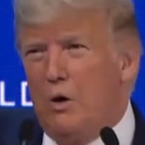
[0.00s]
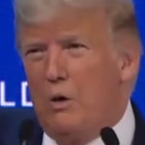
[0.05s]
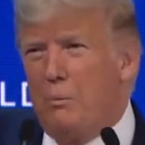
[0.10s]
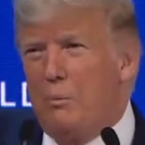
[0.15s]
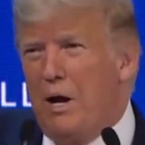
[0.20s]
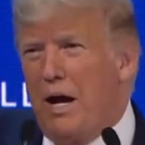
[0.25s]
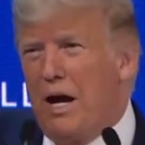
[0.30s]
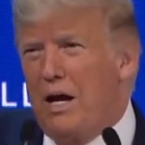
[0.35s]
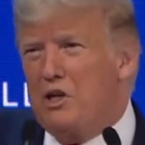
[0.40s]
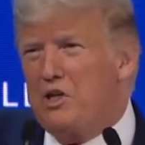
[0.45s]

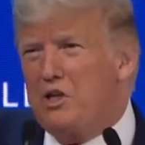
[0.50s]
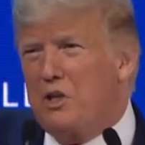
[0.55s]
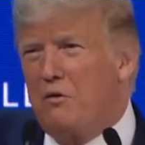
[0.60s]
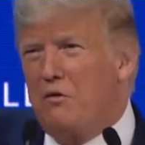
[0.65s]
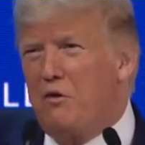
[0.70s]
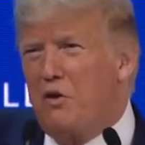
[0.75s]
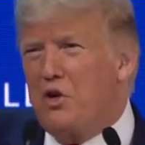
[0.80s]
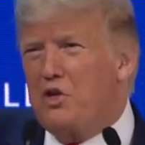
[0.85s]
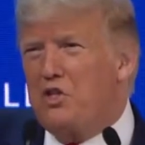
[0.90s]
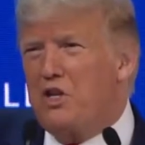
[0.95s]
We passed
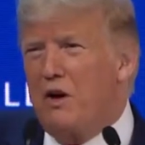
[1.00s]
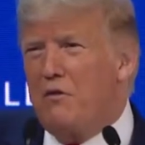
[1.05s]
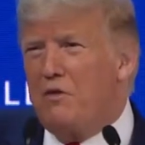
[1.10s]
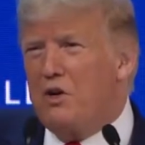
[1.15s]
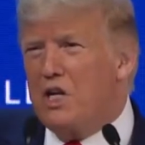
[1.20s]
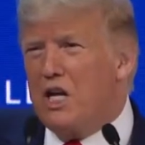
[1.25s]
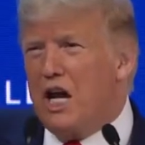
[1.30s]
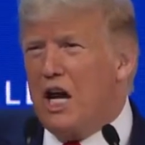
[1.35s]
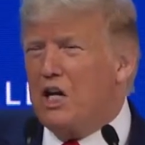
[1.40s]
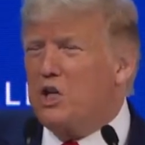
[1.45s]
the first
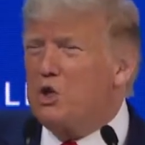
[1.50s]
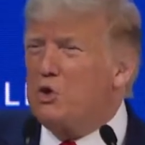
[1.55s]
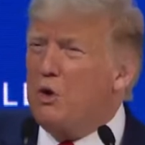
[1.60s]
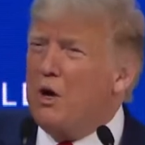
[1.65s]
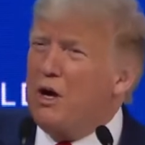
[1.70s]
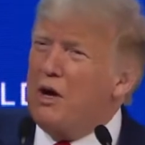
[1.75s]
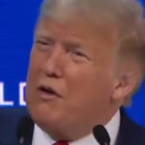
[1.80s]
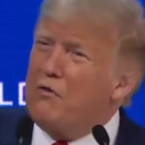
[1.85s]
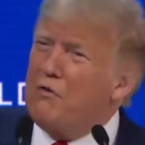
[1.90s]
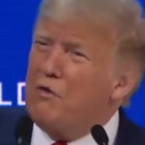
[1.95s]
ever tax
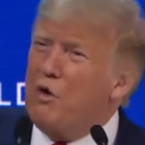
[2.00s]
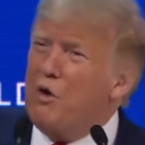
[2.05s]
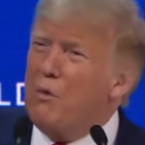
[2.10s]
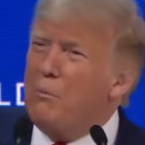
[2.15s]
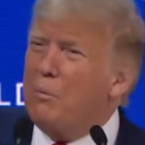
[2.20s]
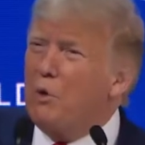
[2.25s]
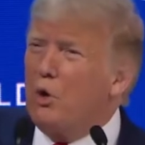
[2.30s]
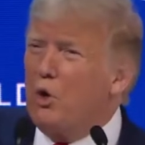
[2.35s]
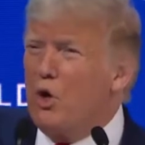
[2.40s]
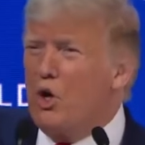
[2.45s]
credit
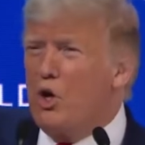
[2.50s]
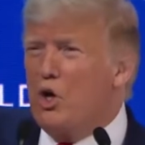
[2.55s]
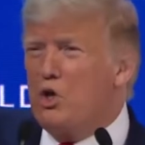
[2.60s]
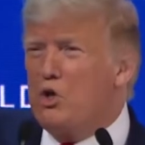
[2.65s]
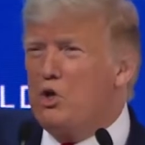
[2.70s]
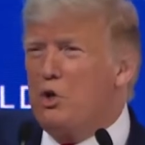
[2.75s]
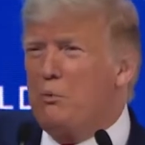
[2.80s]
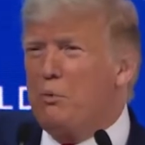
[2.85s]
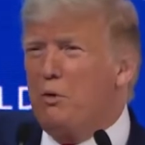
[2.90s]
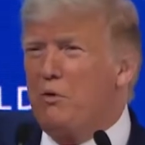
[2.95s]
for
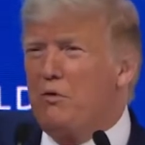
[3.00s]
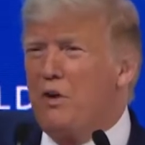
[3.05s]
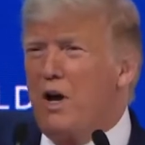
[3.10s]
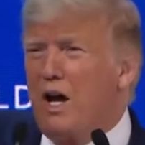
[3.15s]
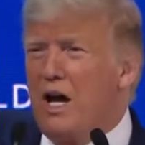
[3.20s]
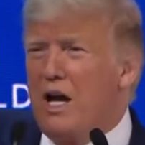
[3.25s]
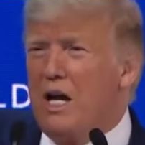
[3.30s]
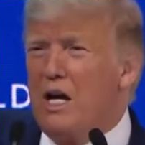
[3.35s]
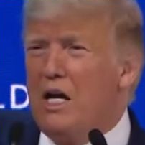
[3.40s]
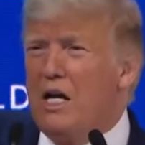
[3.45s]
employers who
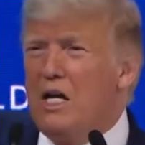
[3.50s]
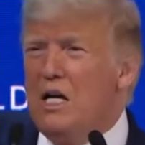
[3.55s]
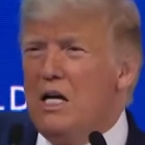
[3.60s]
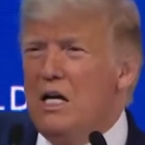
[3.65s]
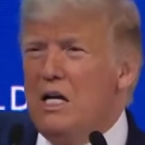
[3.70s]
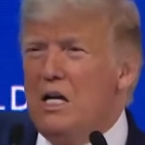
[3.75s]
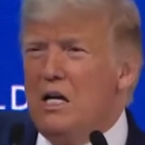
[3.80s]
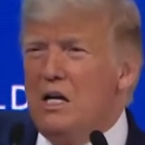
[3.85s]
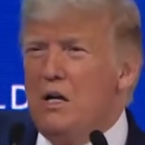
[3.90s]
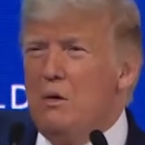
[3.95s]
provide
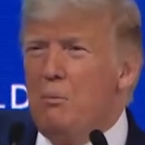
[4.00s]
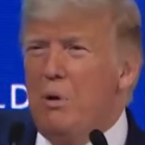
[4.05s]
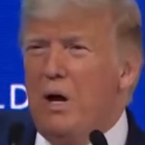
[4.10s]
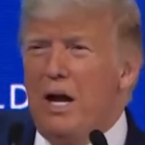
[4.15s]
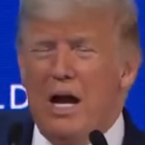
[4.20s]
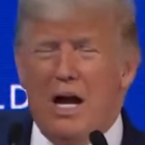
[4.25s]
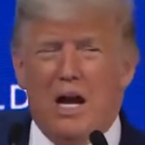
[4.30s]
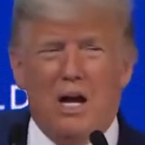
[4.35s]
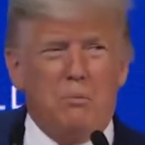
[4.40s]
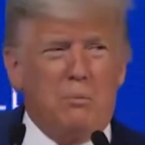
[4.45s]

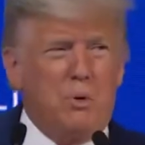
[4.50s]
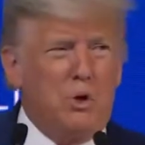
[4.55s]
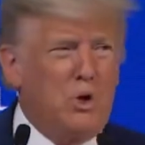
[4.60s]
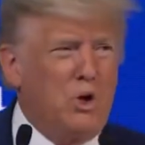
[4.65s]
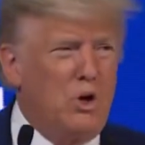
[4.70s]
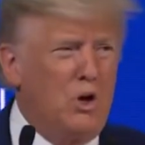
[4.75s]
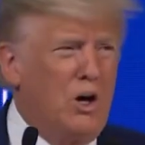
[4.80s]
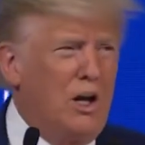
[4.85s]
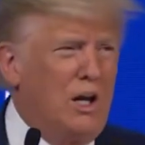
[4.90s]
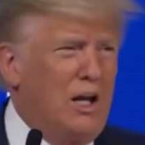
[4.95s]
paid
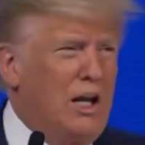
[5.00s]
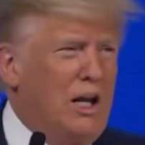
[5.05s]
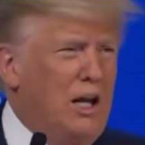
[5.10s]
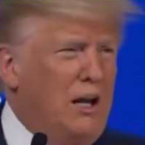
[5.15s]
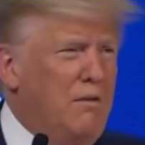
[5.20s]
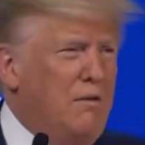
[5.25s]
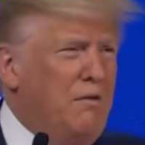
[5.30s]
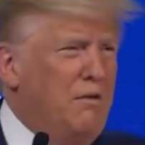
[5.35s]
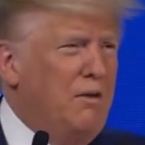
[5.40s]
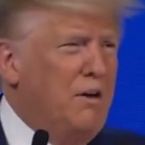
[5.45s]
paternal
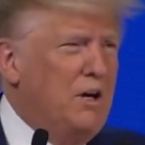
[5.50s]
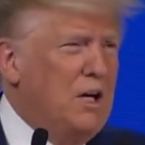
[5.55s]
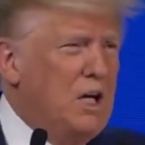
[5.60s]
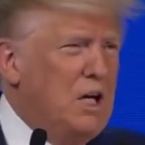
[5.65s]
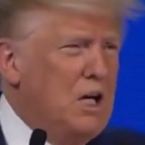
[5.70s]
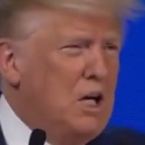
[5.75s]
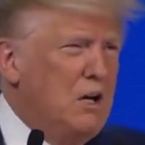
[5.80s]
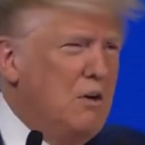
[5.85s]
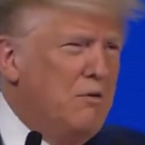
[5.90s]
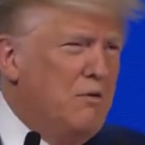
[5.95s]
leave
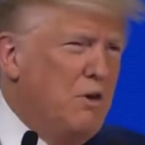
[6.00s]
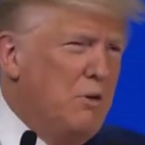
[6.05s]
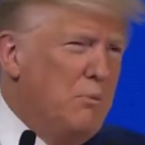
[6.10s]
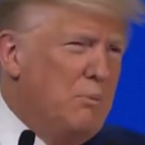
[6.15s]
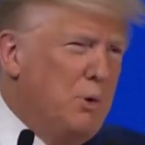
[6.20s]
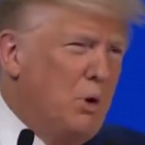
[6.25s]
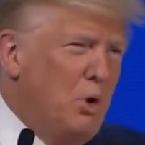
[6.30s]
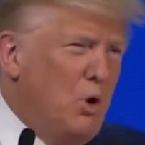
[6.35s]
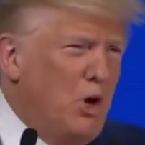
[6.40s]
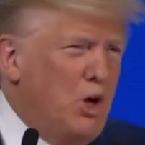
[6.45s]
for
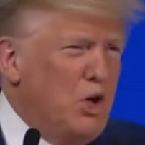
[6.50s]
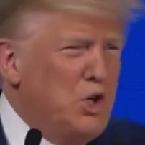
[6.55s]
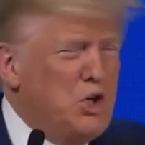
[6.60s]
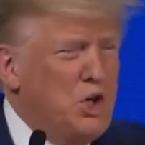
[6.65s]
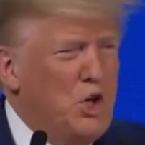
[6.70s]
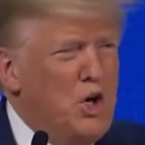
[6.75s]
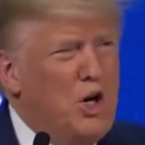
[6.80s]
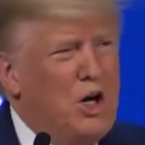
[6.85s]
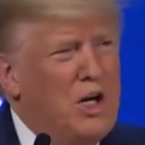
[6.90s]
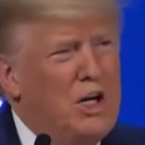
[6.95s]

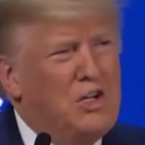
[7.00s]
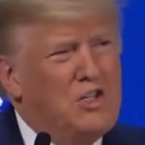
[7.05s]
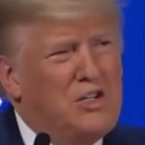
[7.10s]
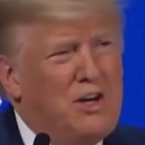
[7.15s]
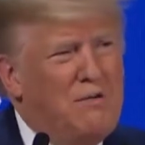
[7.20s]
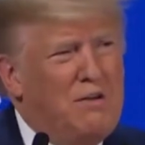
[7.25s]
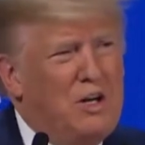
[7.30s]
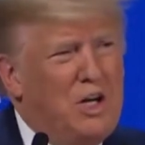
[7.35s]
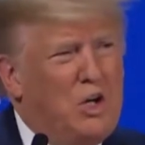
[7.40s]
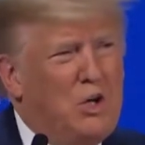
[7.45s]
employees earning
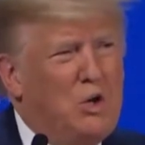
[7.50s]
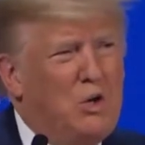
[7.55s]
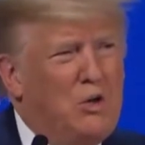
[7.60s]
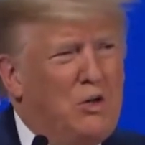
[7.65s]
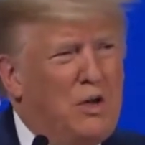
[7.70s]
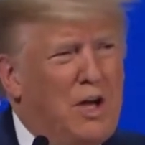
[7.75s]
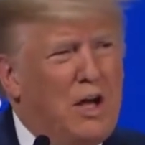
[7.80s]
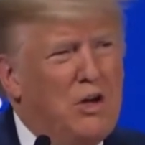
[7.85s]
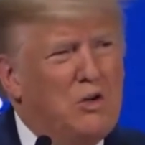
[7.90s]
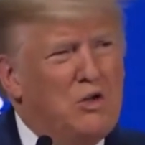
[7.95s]

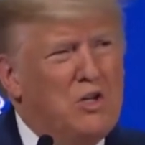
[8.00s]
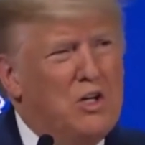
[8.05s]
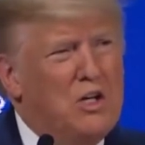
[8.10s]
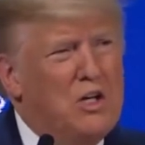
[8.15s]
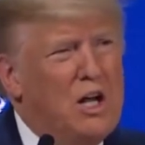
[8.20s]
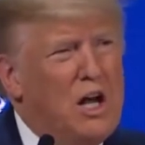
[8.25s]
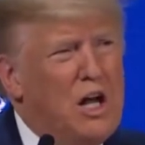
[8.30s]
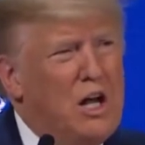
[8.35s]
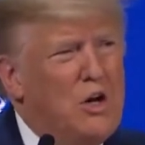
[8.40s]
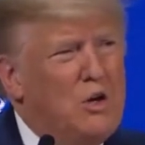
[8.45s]

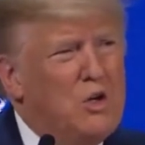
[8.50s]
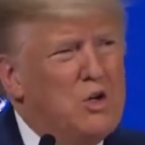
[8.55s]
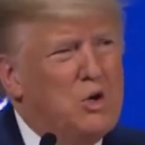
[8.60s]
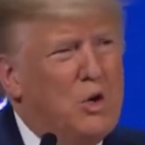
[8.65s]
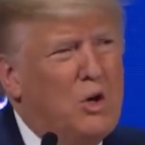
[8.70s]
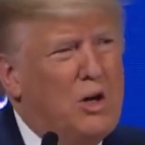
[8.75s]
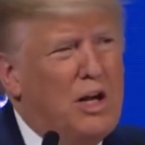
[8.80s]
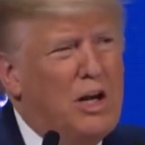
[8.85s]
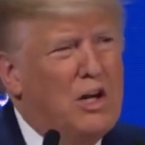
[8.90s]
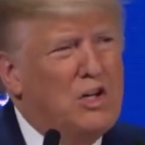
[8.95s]

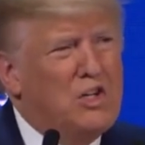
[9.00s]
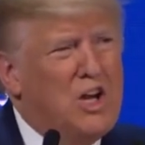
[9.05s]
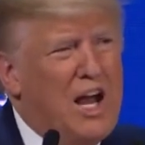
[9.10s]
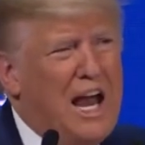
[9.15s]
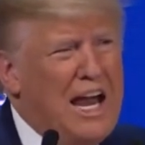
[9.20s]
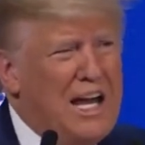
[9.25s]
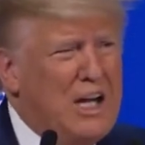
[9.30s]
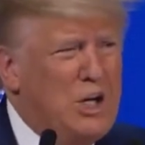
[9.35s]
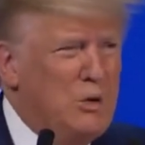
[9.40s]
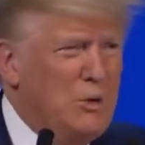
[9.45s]
$72,000 or less
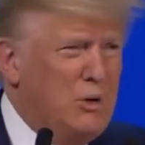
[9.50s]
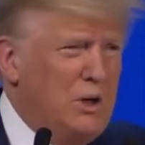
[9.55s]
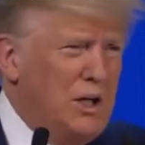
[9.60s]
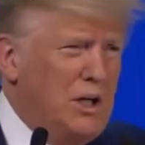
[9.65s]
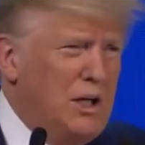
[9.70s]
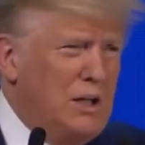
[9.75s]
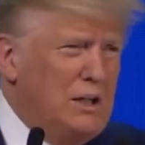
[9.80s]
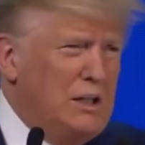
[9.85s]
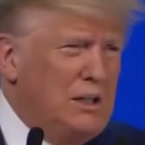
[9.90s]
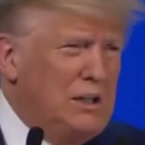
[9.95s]

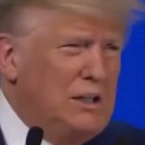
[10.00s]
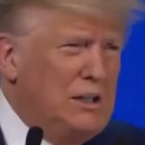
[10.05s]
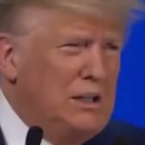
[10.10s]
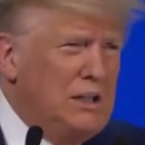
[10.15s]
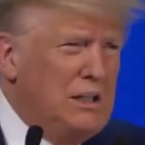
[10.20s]
annually,